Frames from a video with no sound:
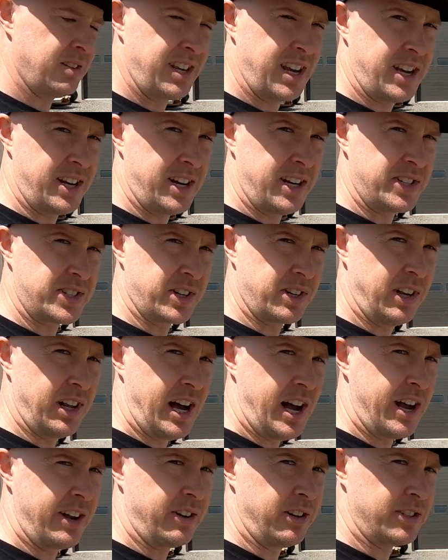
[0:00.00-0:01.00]
yeah, nice
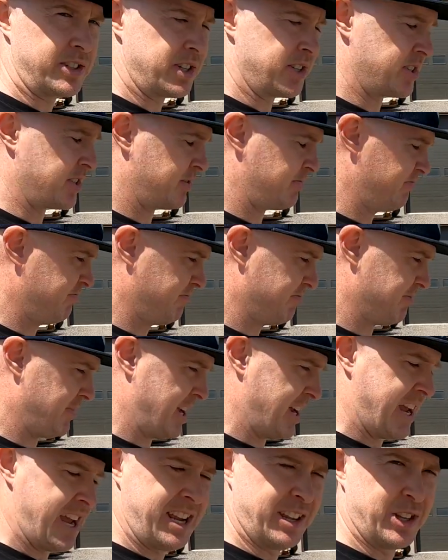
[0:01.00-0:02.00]
little idle. Just,
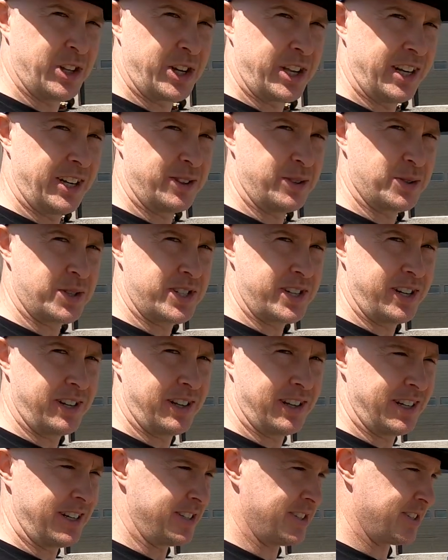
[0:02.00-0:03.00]
I hate looking at those
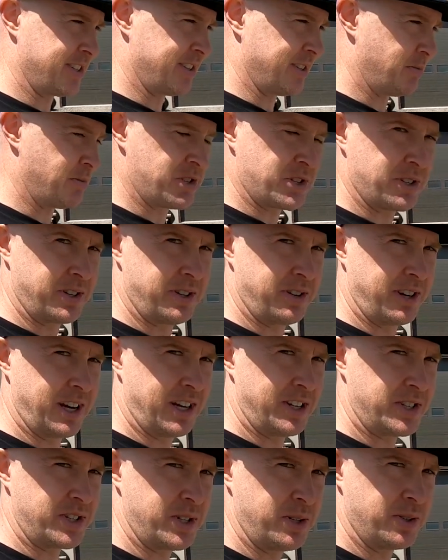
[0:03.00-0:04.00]
taillights. I'm sure you
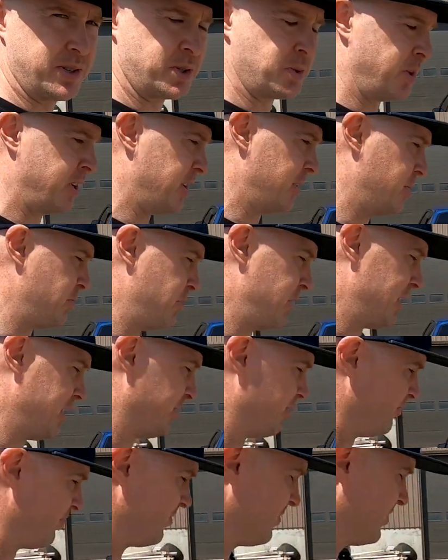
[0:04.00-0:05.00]
guys do as well, but